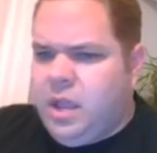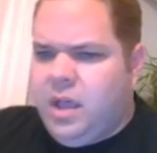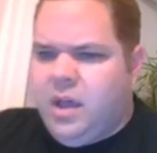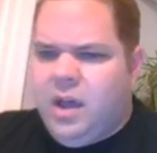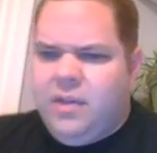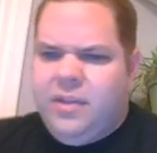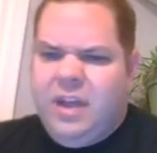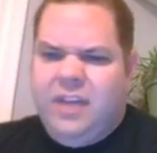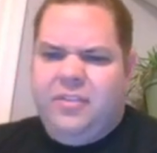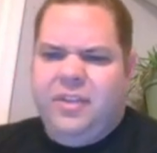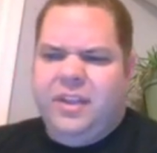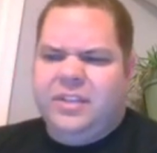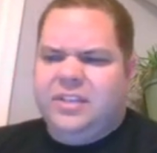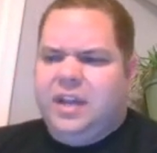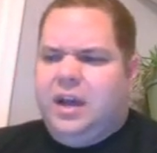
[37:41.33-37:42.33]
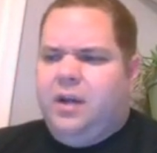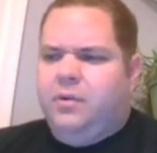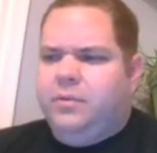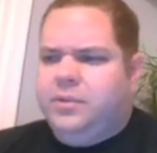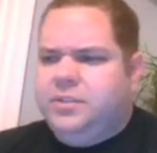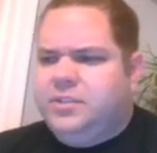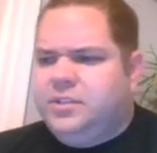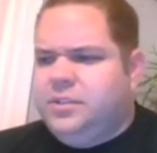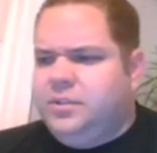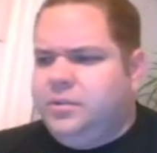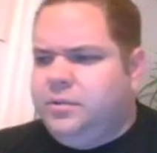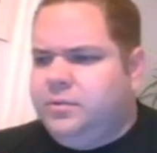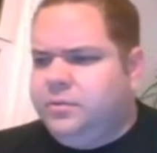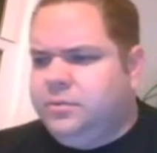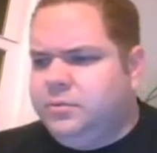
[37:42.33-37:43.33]
Yeah, I think it's hours
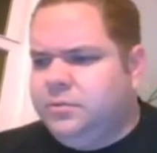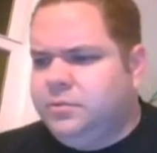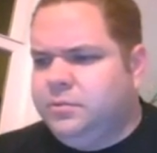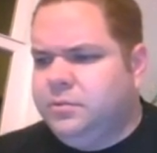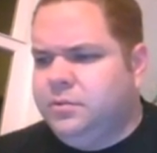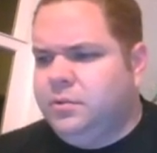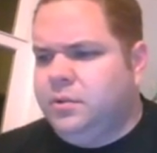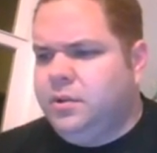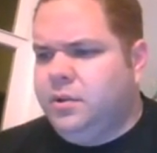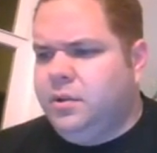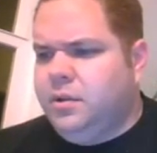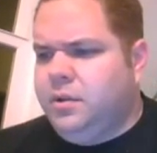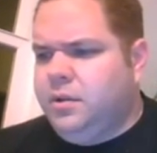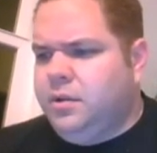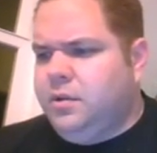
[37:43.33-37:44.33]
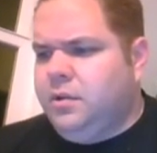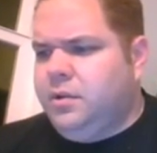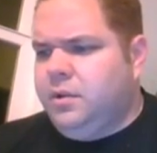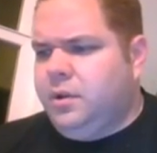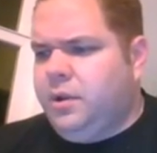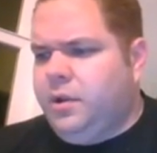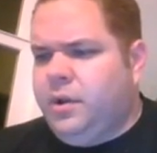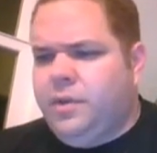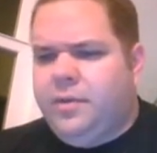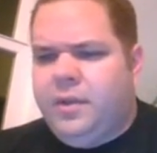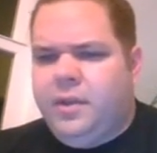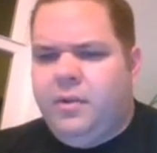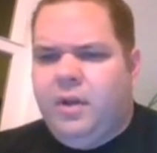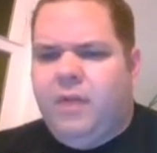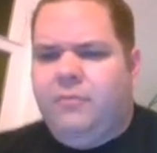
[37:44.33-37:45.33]
too
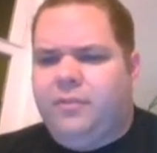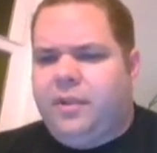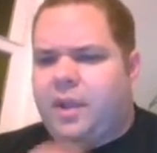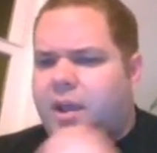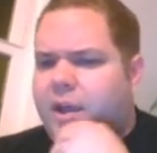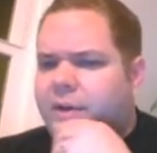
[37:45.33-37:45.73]
that you have to